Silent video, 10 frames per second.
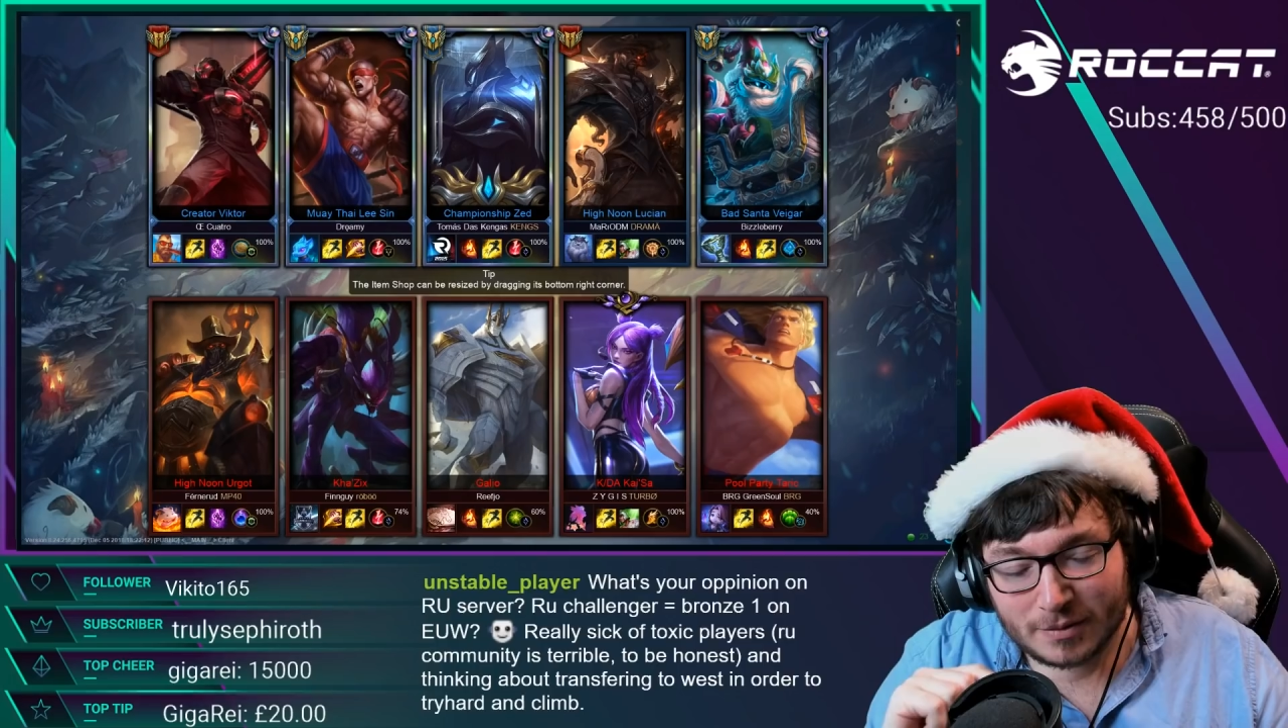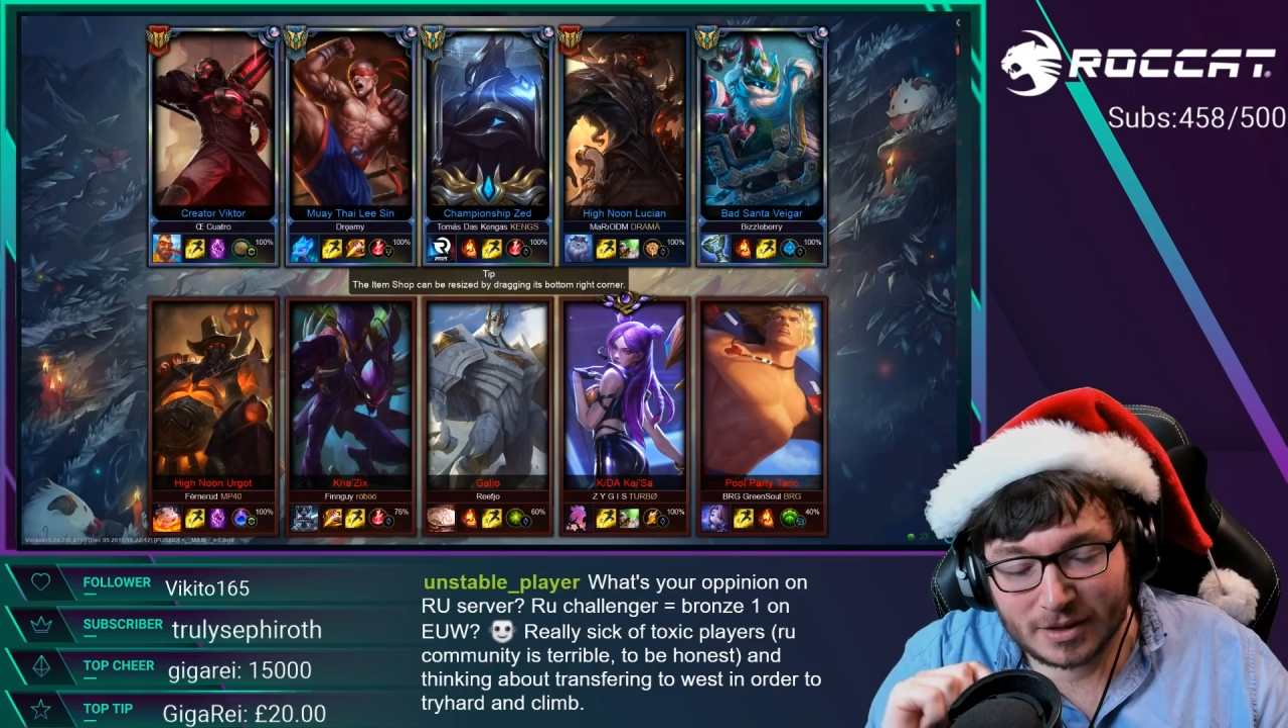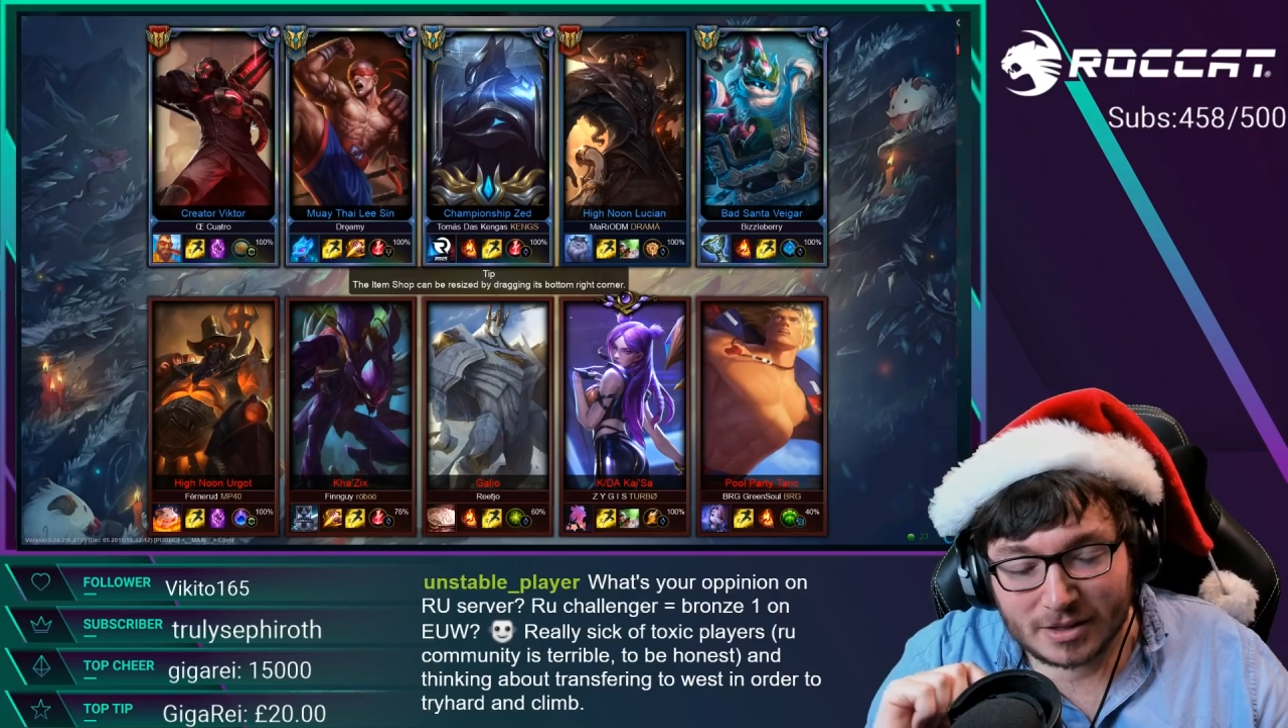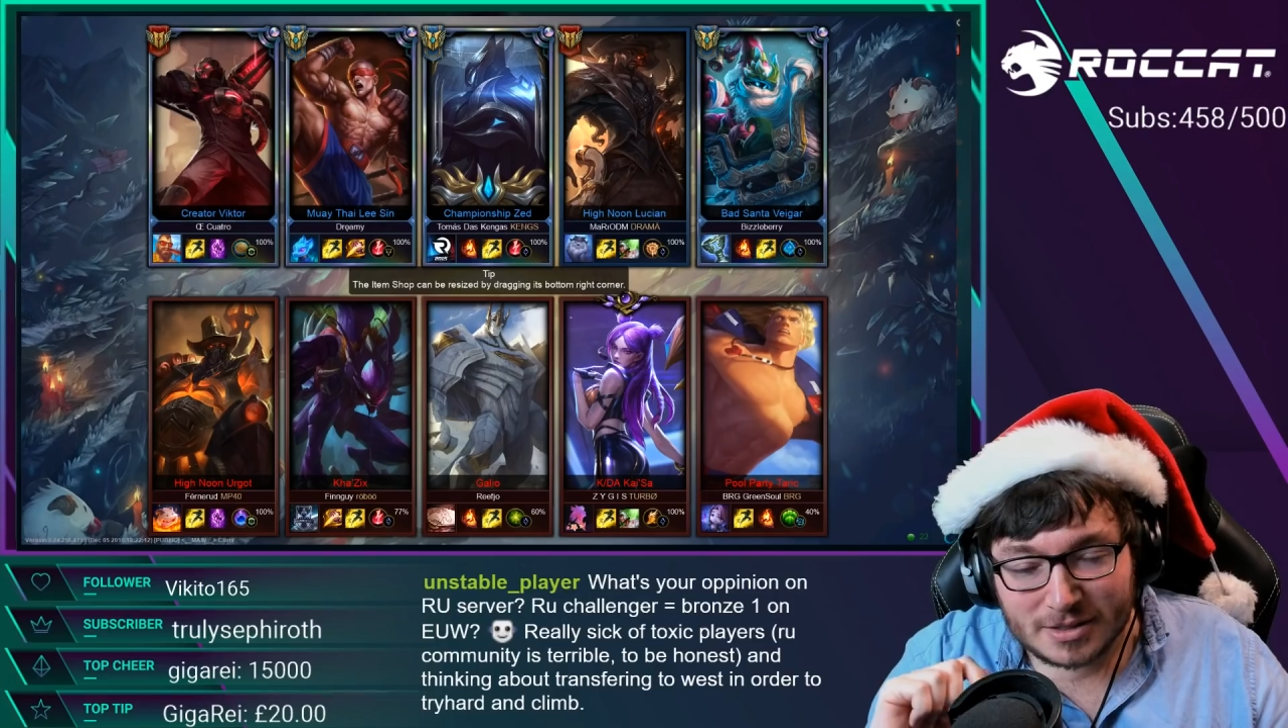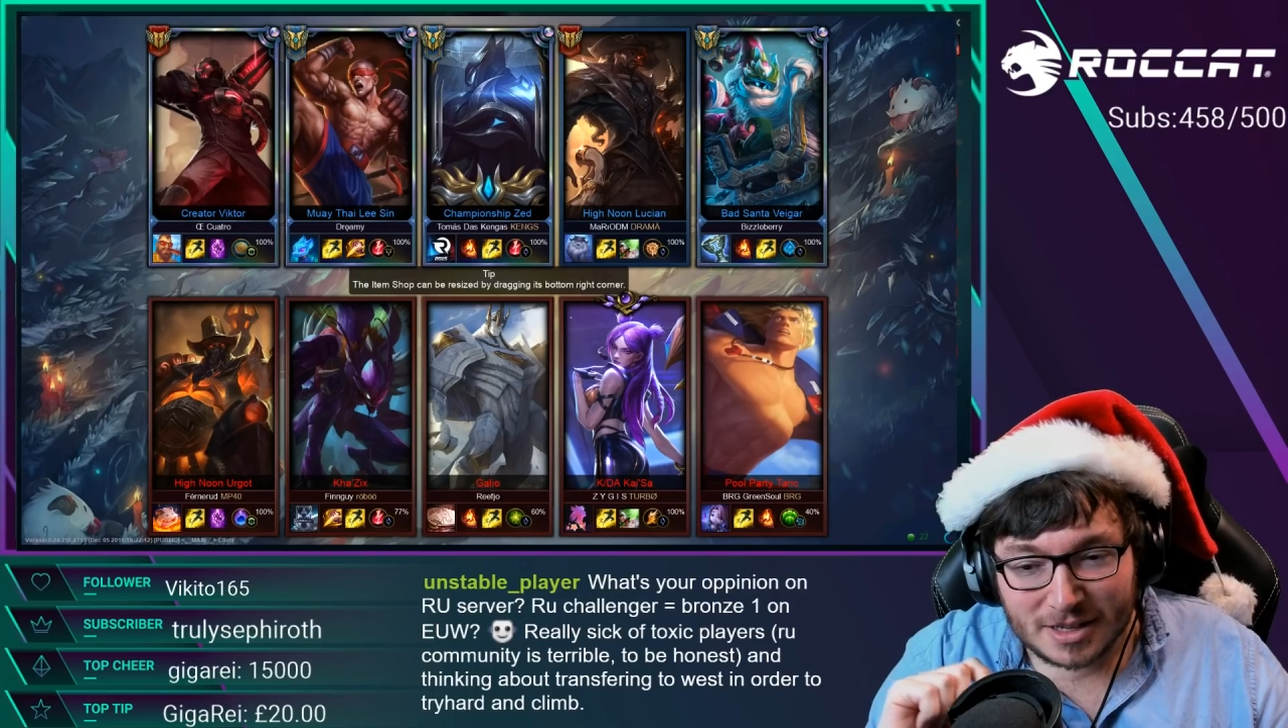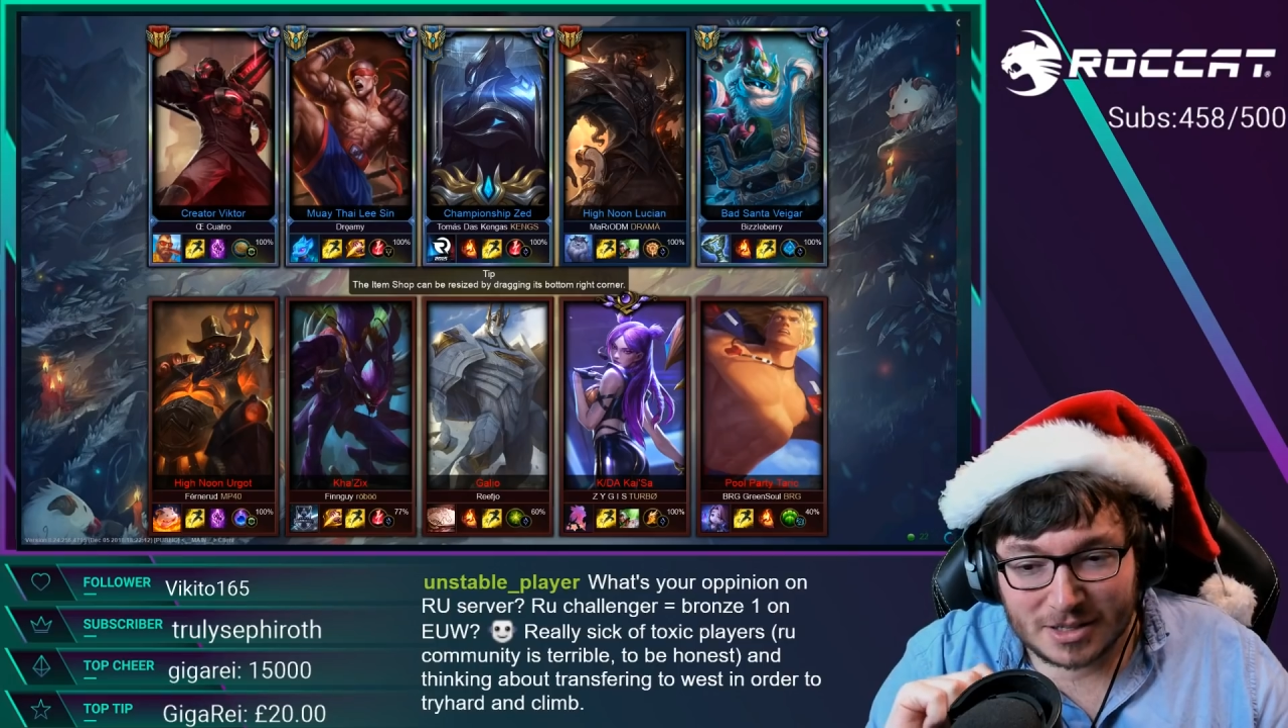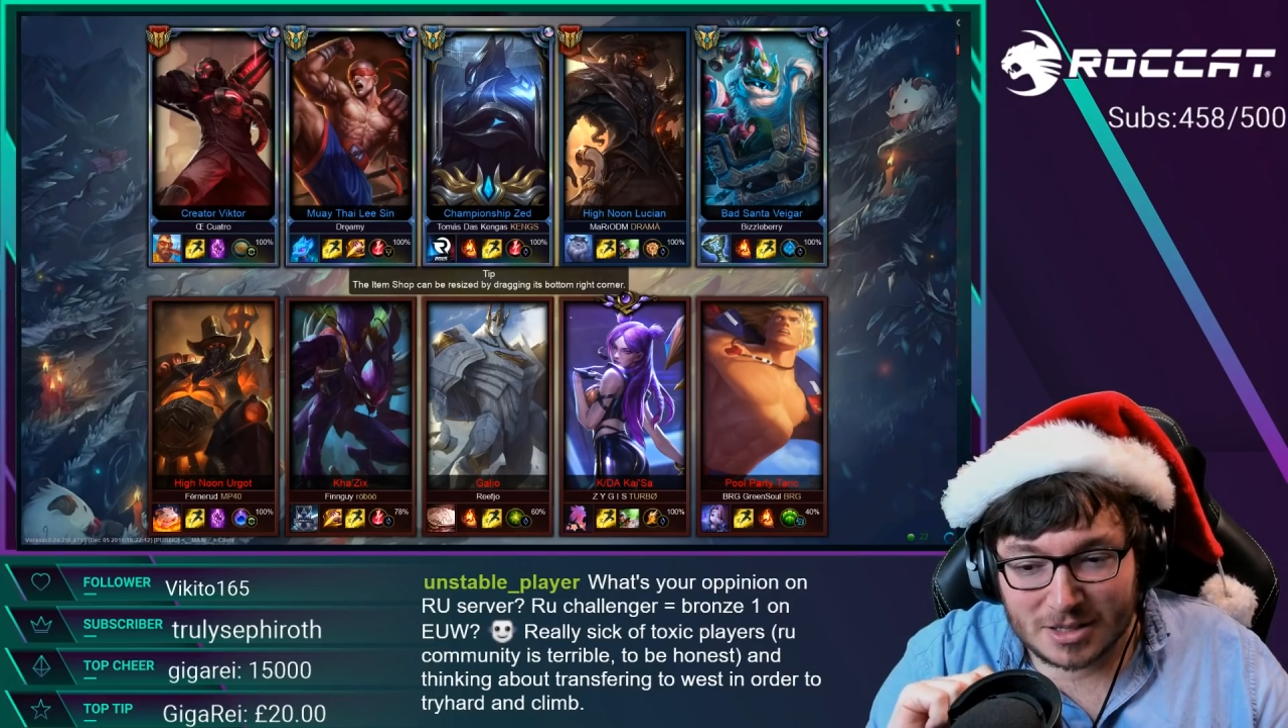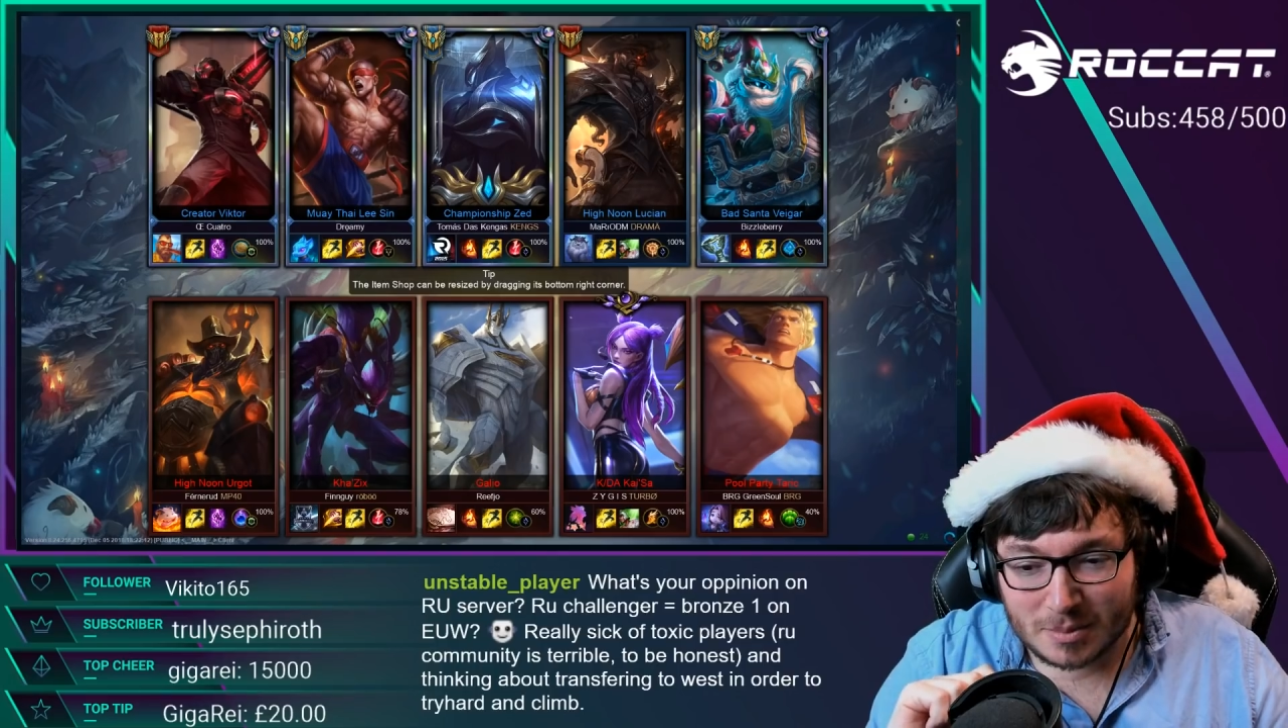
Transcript: video section